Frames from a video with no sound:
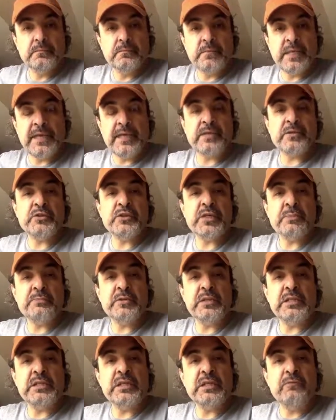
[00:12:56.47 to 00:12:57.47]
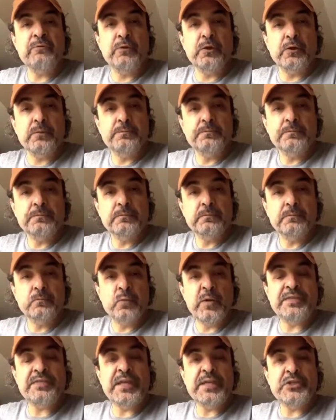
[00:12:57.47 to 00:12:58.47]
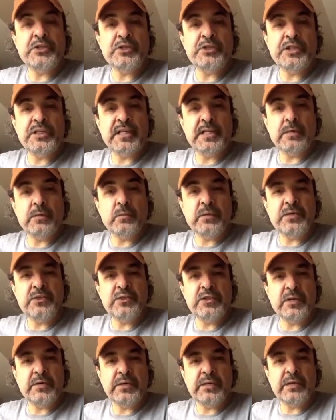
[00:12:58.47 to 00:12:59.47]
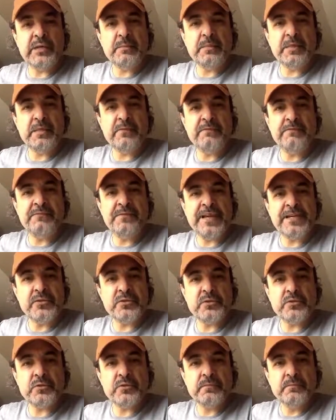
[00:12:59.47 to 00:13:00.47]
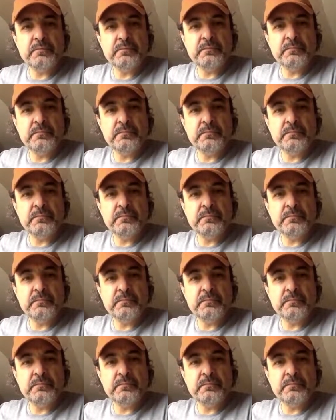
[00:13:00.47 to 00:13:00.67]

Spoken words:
They accept evil when they see it, when it's staring them in the face.